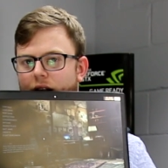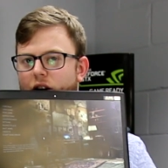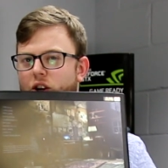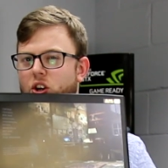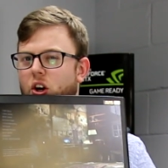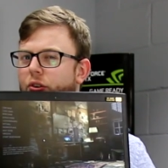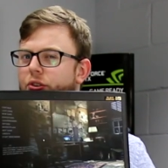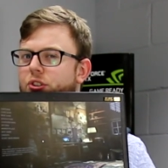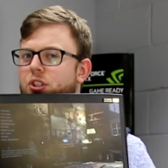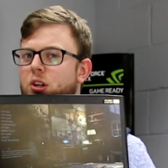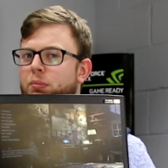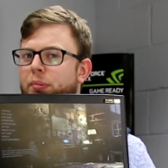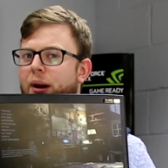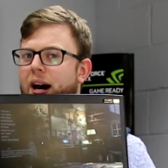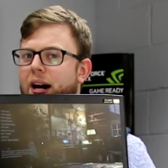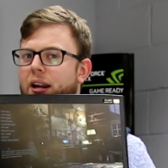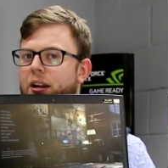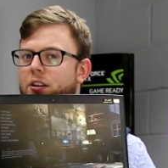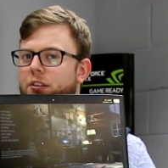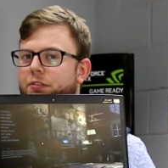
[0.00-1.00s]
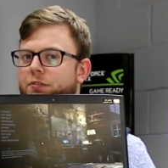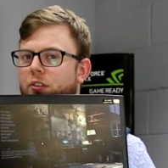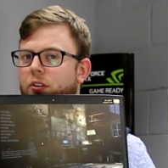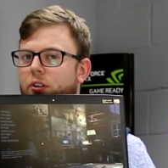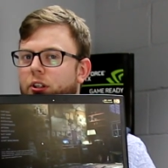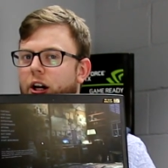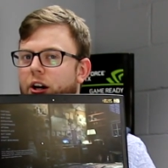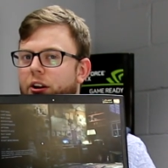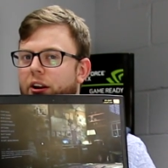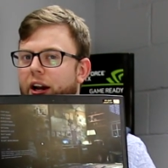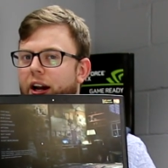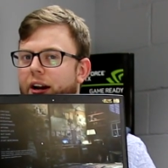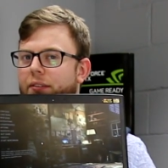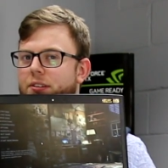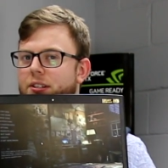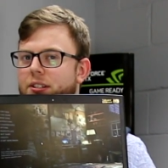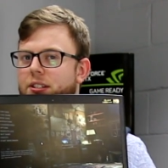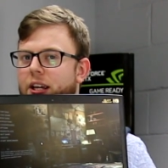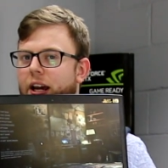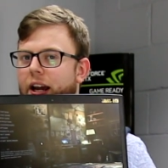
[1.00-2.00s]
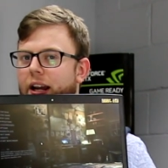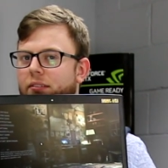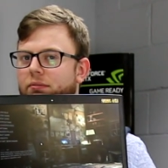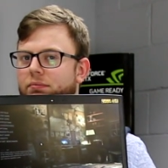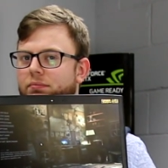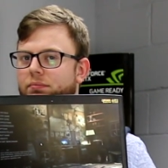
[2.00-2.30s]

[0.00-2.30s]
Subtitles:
Not too bad under full load, I have to say.